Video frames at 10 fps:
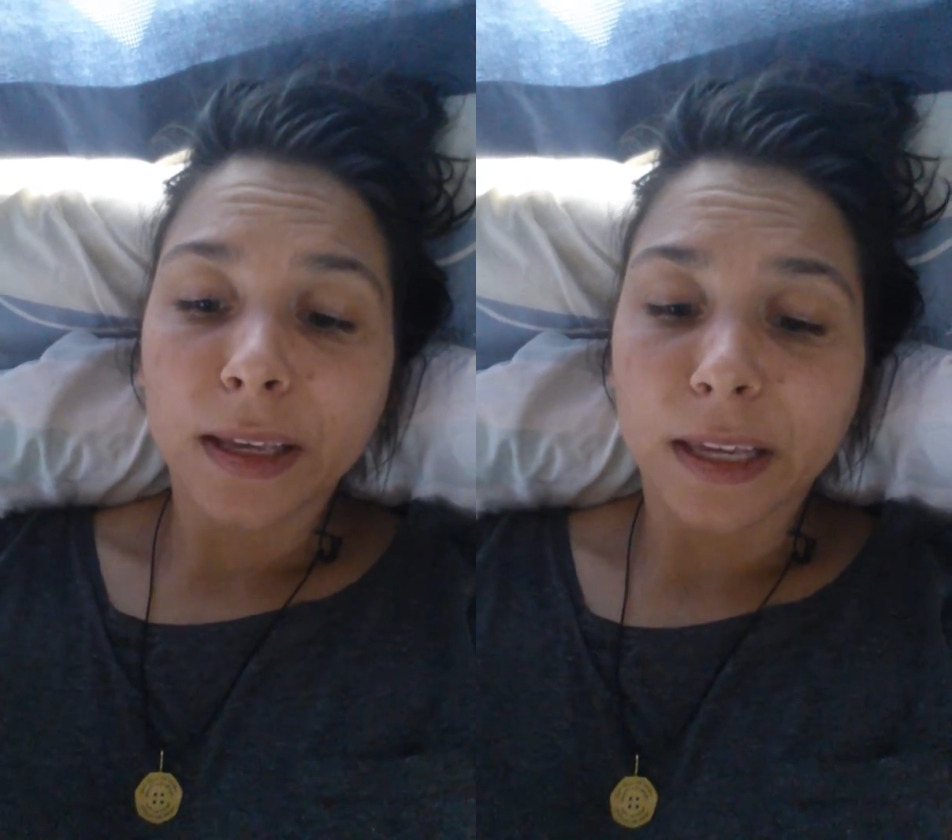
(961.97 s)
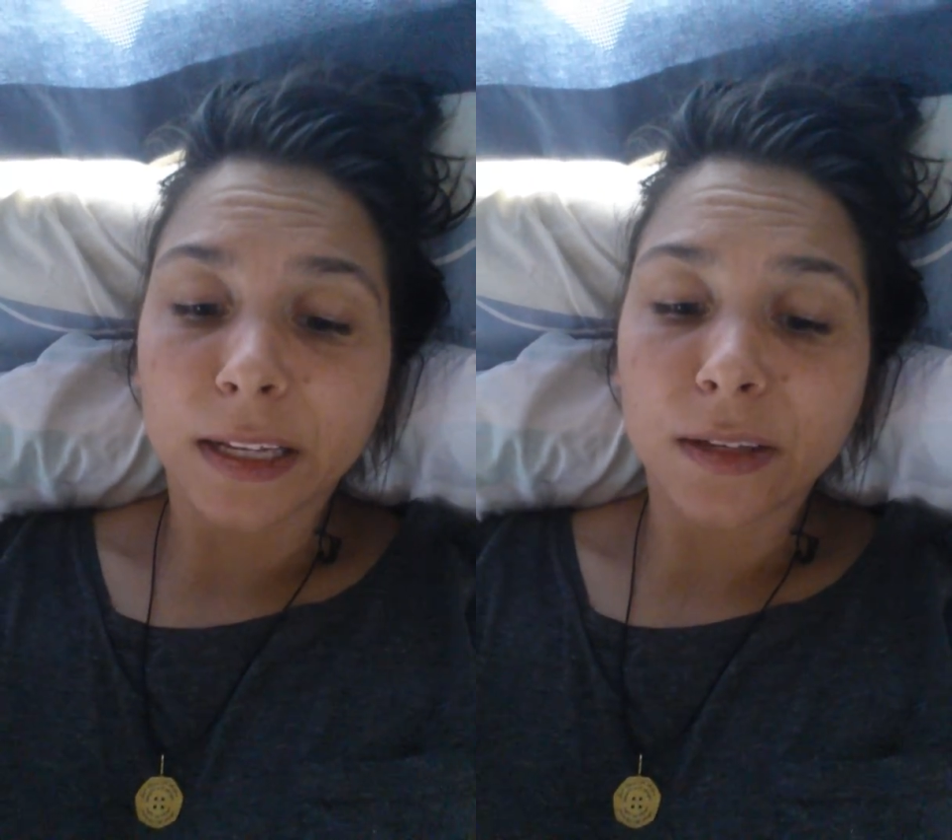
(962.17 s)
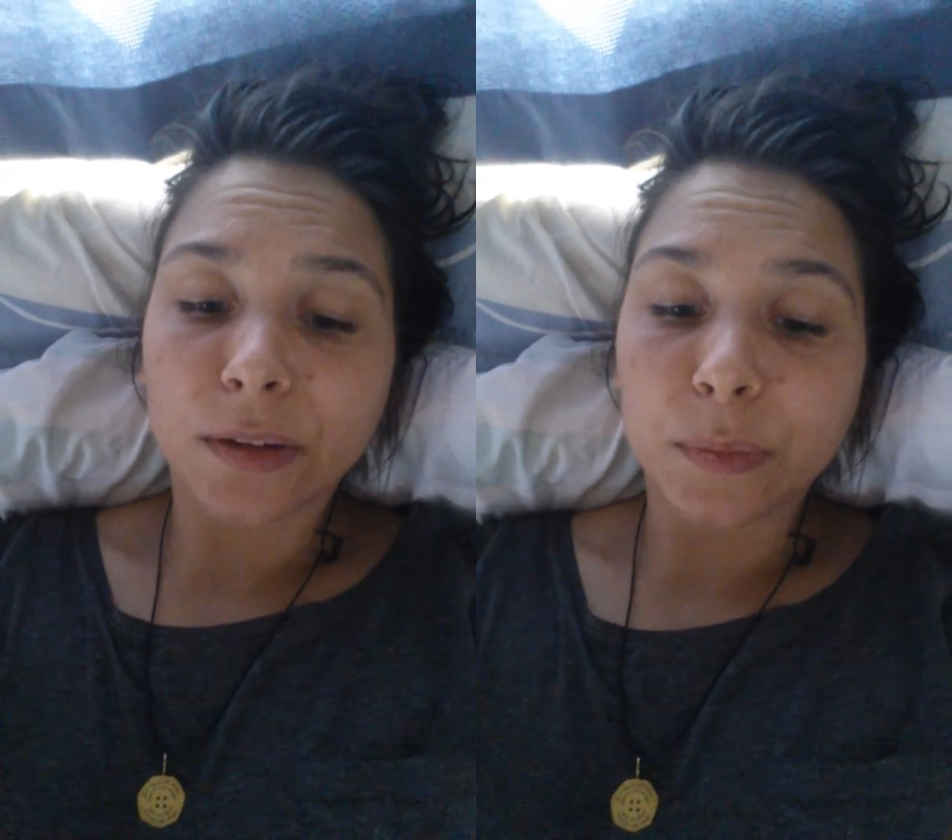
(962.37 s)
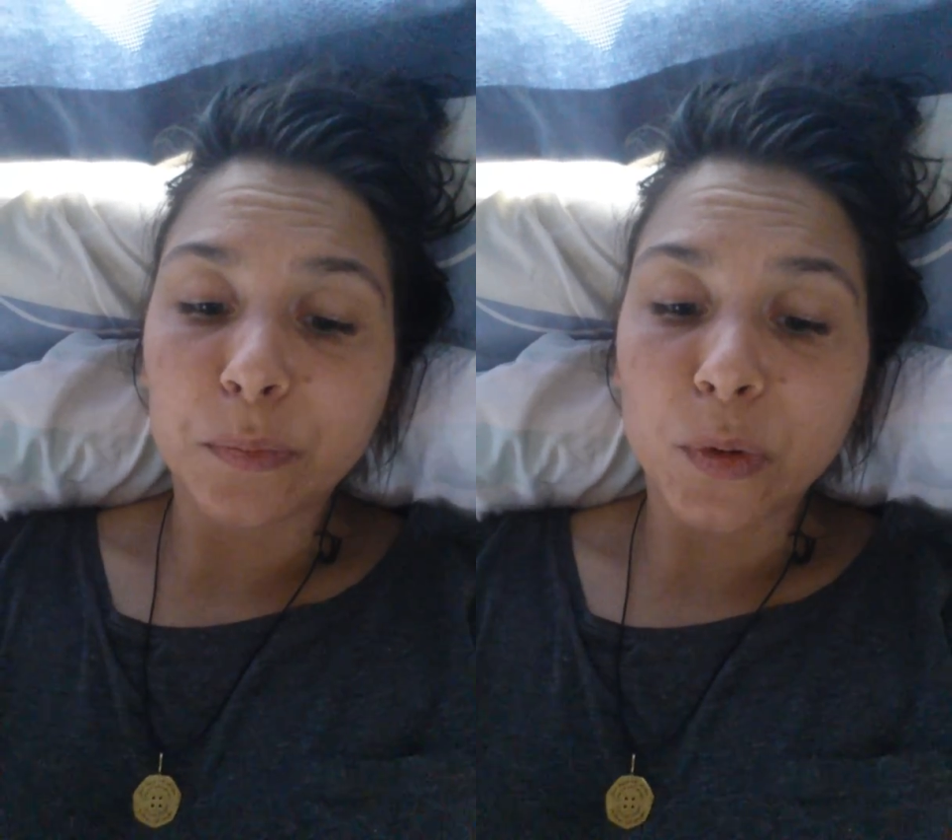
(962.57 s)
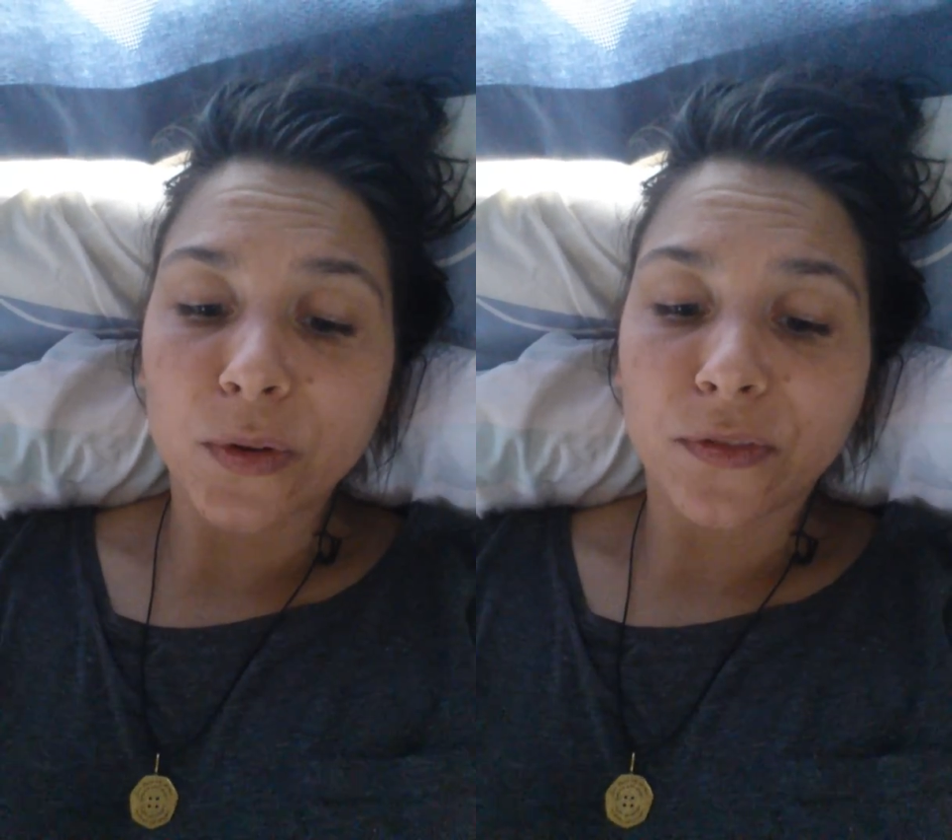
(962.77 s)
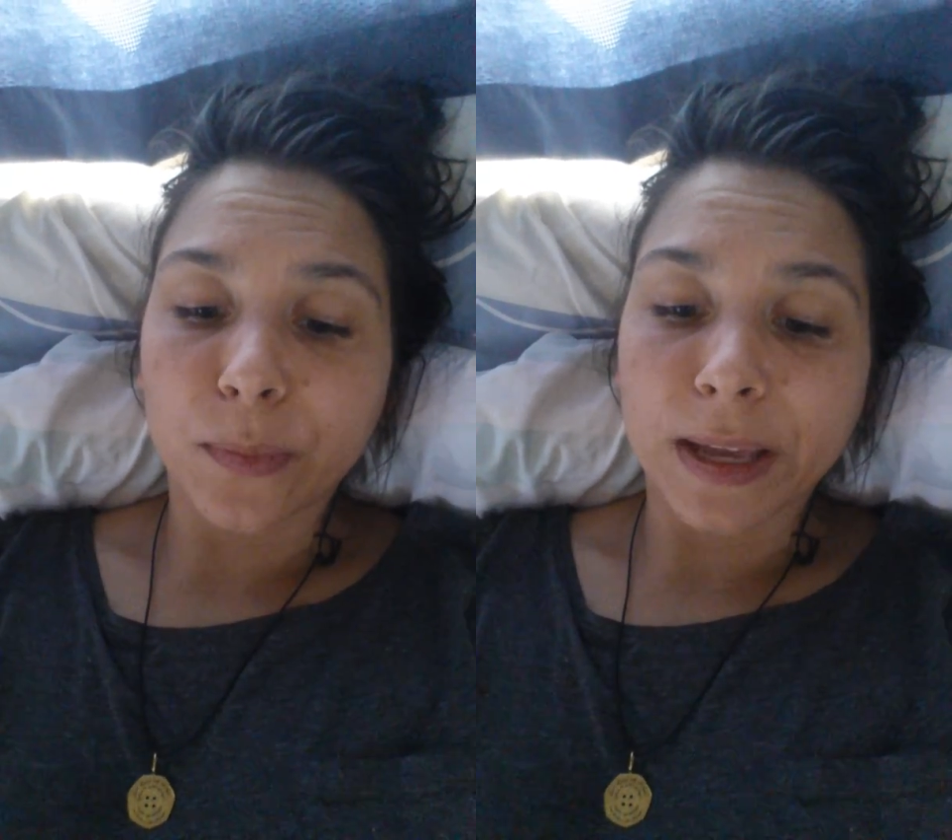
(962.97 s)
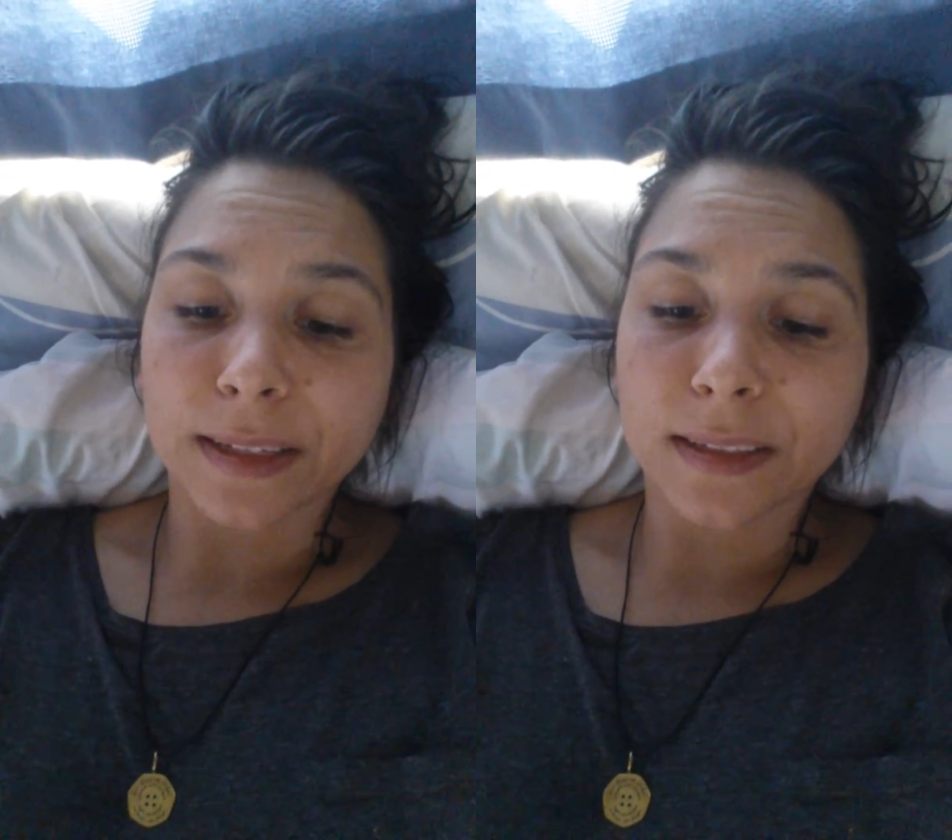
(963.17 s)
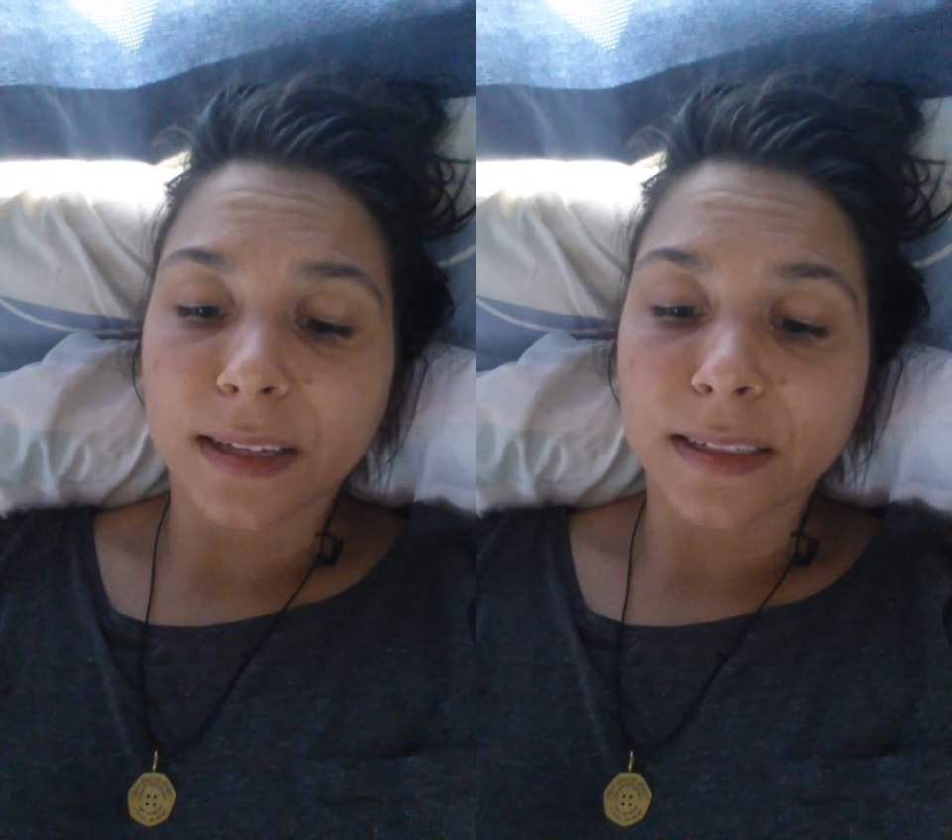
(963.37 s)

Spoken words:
getting good movement,